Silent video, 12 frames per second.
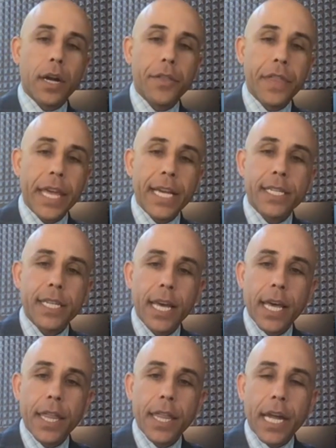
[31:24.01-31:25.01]
things
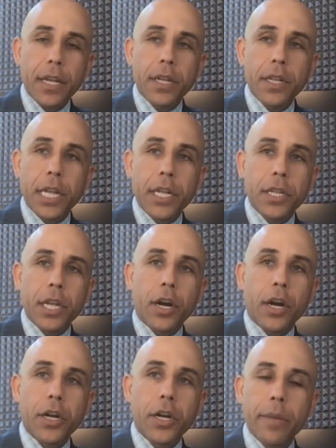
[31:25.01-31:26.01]
that
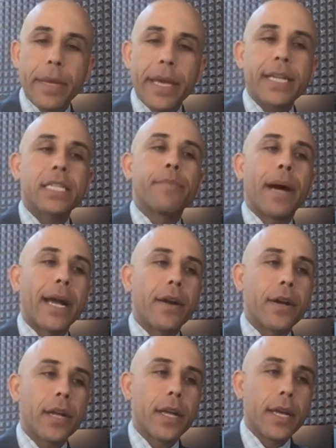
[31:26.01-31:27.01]
are going to be expired.
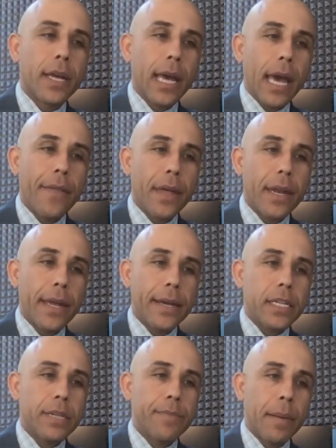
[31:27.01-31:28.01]
And then
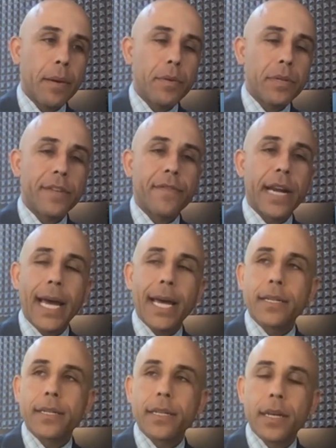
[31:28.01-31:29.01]
experiment with different
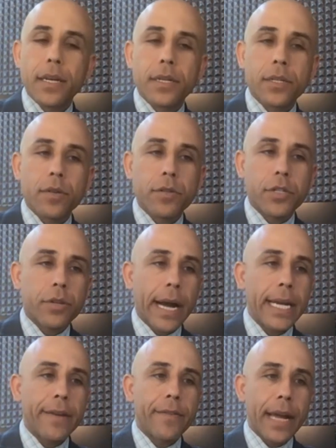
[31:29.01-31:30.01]
ads. So try
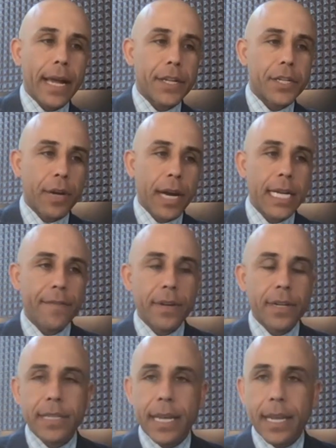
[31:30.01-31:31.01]
different ads, try
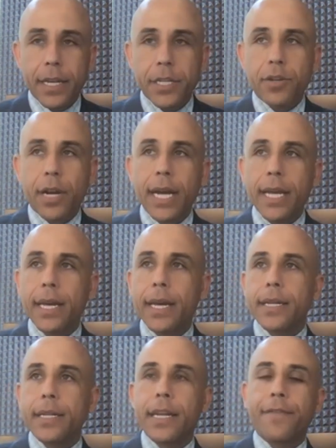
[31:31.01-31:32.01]
different settings, try
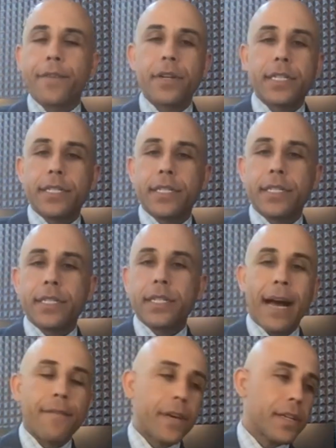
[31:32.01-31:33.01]
different
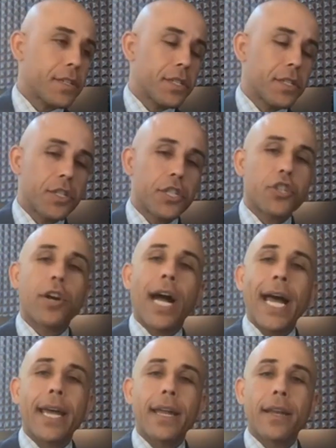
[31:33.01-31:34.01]
outputs. Just
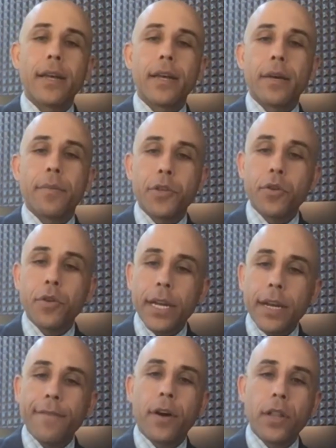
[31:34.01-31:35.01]
try it. You're
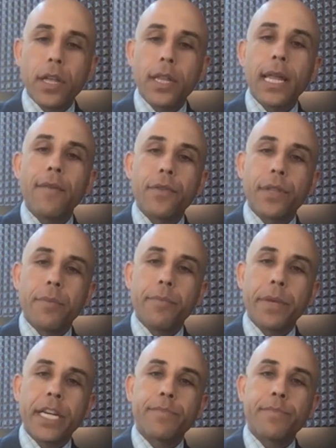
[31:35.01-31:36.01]
gonna fall in love with it
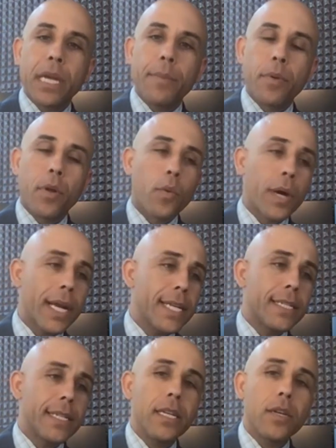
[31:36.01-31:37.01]
because people are gonna
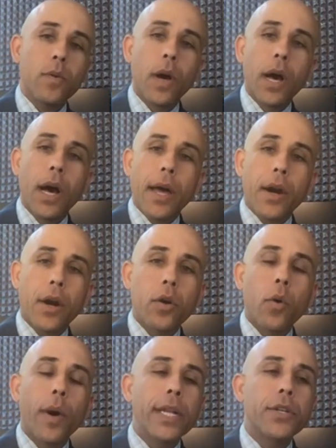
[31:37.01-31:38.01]
see you and are
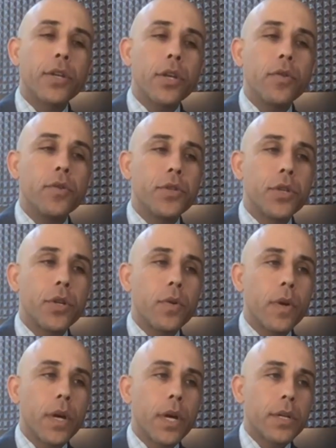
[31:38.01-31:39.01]
going to use you.
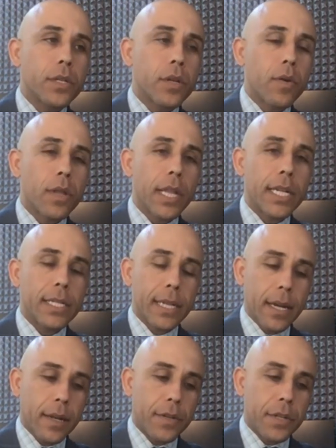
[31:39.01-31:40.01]
So let's kind
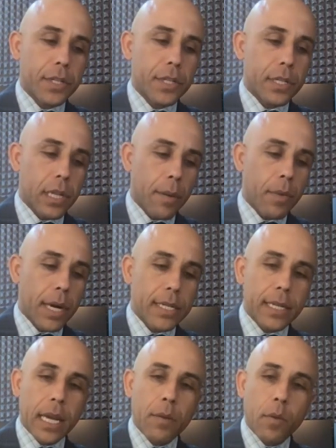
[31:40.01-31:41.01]
of just summarize
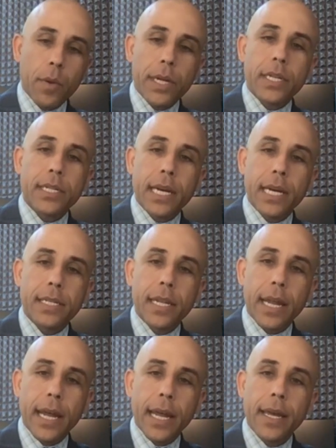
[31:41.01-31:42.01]
again what we discussed
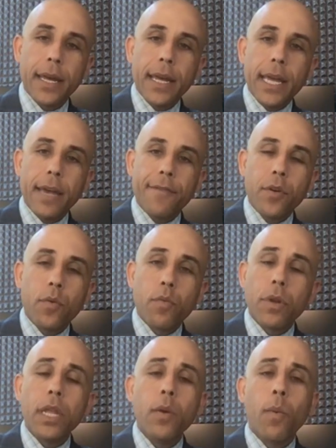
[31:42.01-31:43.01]
today. If you
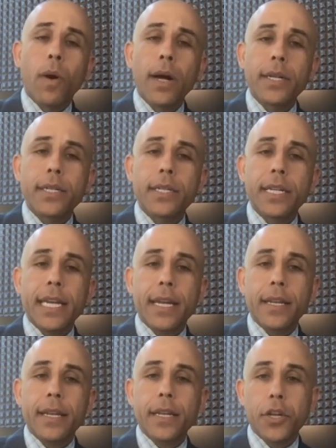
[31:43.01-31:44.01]
really want to
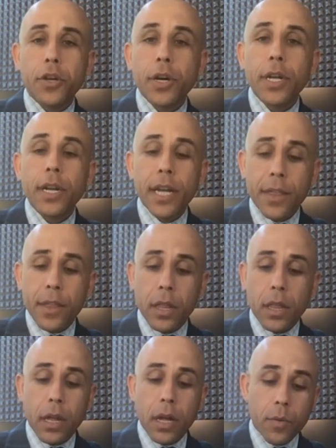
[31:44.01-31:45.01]
get good in the
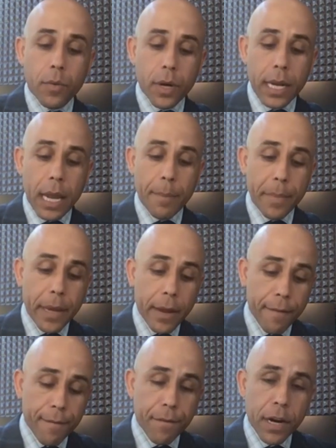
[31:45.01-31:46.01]
long run and be
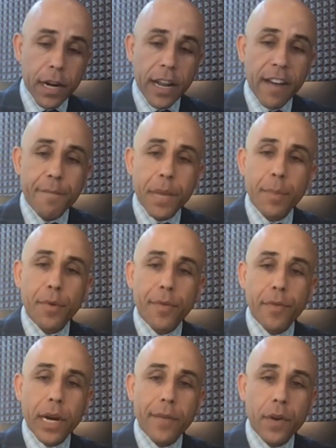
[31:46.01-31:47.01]
in front of people
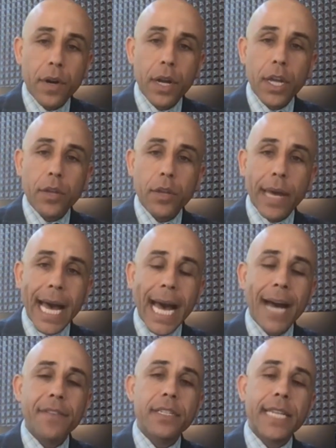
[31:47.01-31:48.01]
forever, you
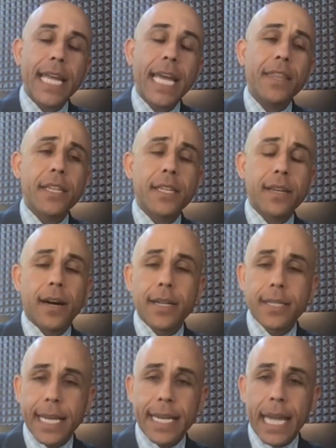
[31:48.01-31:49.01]
have to take this
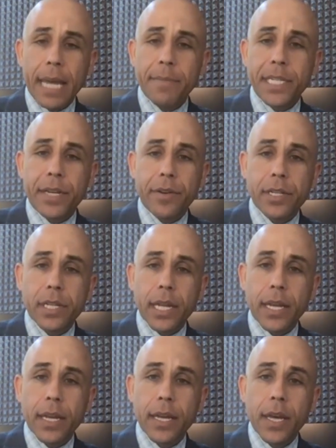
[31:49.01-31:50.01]
content game seriously.
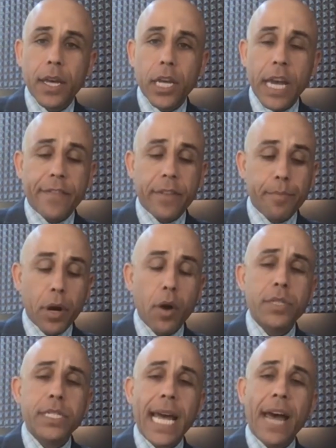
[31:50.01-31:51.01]
You have to
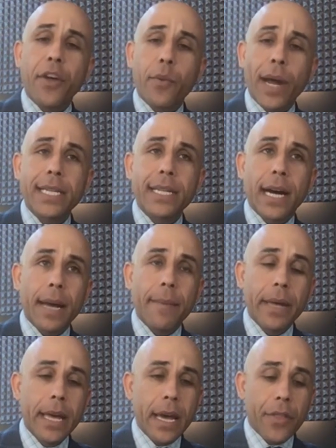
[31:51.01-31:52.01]
post at the right
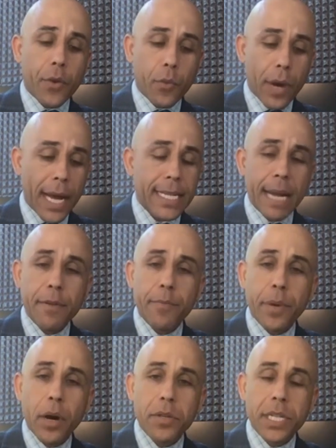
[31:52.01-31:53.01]
time, and the right time to
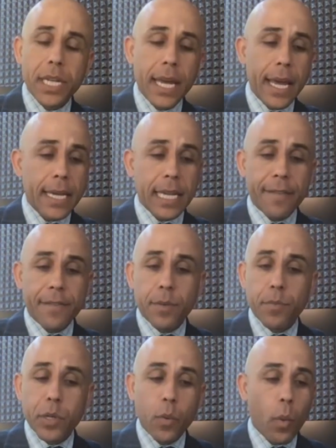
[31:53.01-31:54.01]
post is after
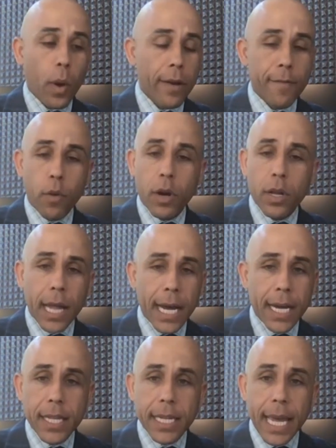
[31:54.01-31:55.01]
between 1 and 4 o'clock
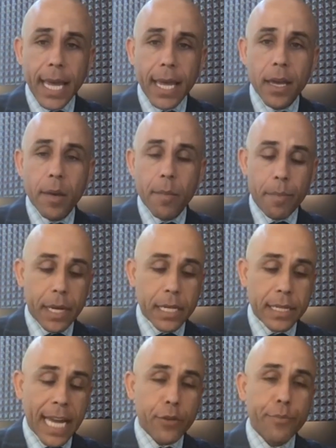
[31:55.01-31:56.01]
in the day, because
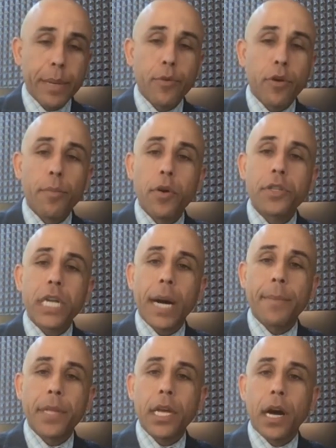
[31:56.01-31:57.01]
that's when people are most
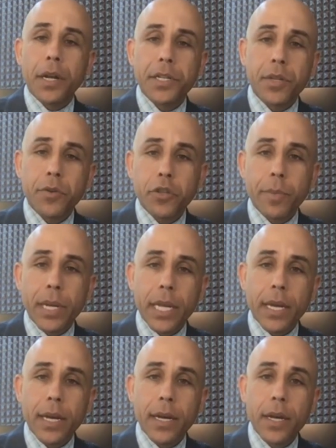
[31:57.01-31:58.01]
commonly on social
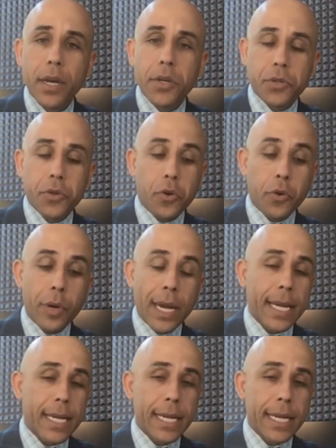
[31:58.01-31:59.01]
media. So create
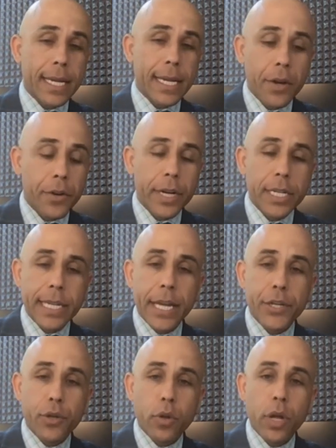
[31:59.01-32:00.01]
a calendar and a
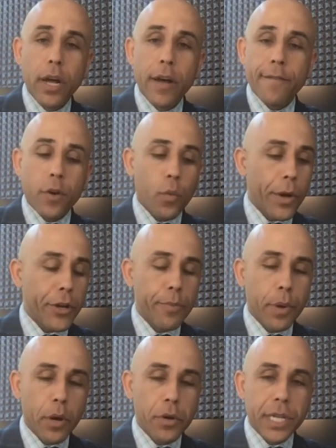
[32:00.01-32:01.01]
schedule for when you're
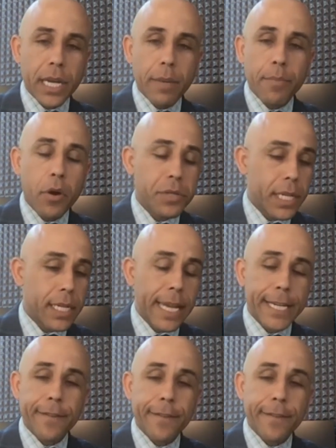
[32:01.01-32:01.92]
posting, and posting takes